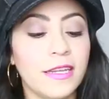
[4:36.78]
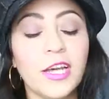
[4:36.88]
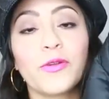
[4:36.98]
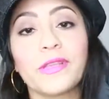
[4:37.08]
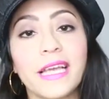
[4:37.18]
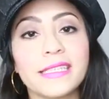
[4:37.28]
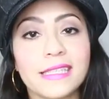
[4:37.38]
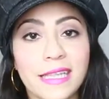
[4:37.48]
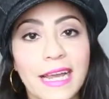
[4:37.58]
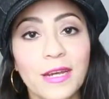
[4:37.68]
Not only
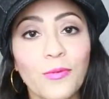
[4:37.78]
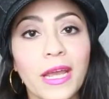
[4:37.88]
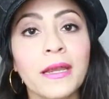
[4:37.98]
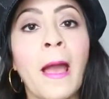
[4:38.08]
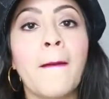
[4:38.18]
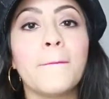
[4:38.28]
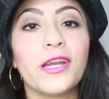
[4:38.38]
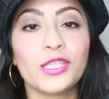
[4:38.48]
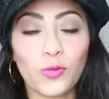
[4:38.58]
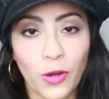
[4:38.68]
it's lightweight,
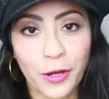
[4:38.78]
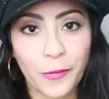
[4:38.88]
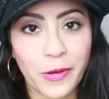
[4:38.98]
but it's water